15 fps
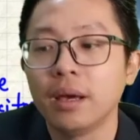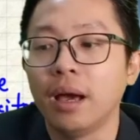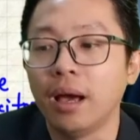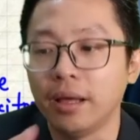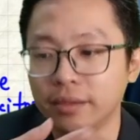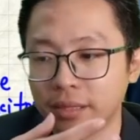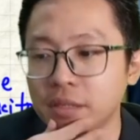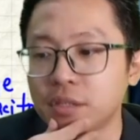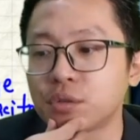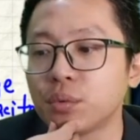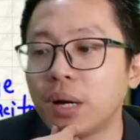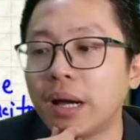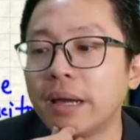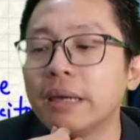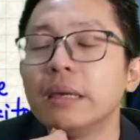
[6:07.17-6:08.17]
That's
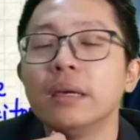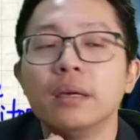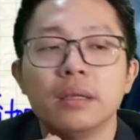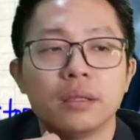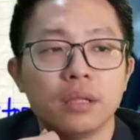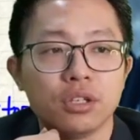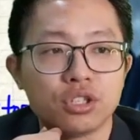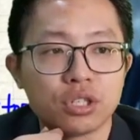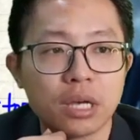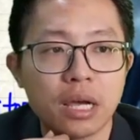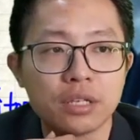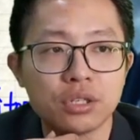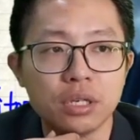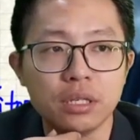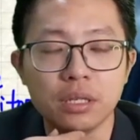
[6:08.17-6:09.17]
why the
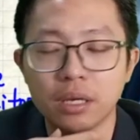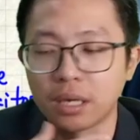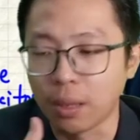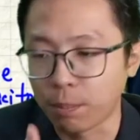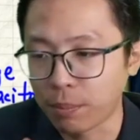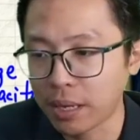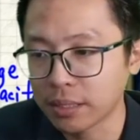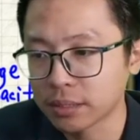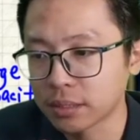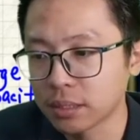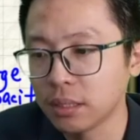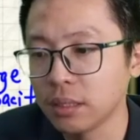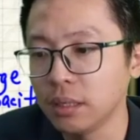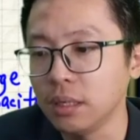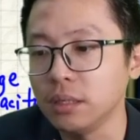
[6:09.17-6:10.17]
charge in the
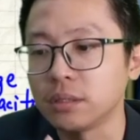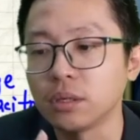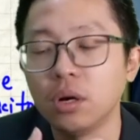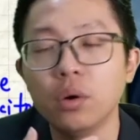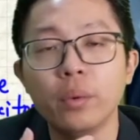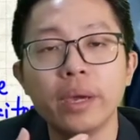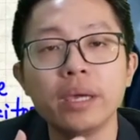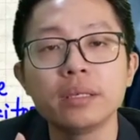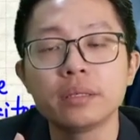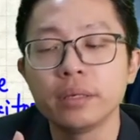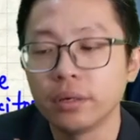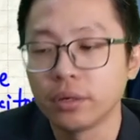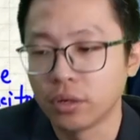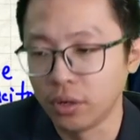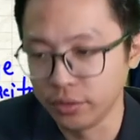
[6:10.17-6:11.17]
capacitor is always
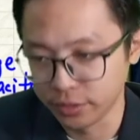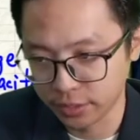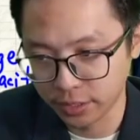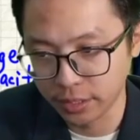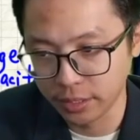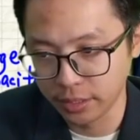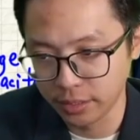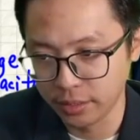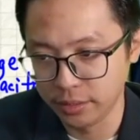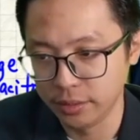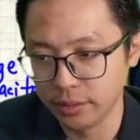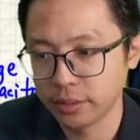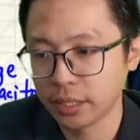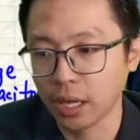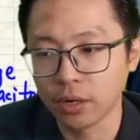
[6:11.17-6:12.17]
constant.
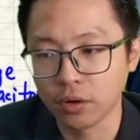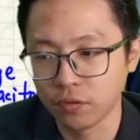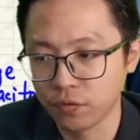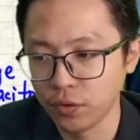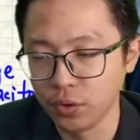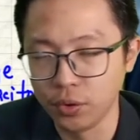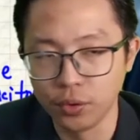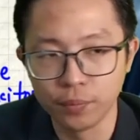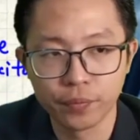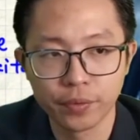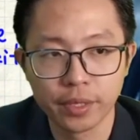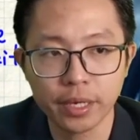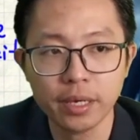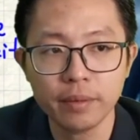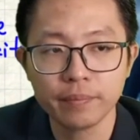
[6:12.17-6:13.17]
Cannot flow.
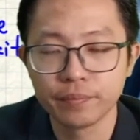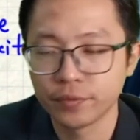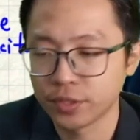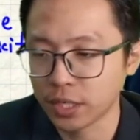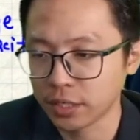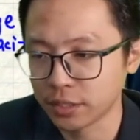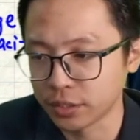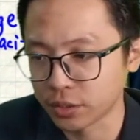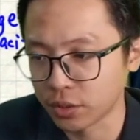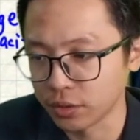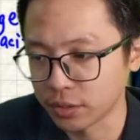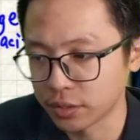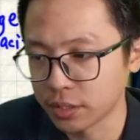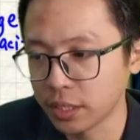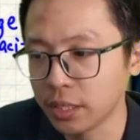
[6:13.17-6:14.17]
Yeah, charge is
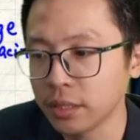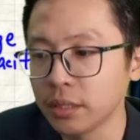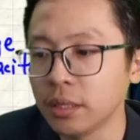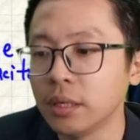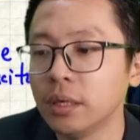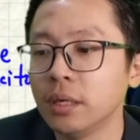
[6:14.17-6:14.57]
constant.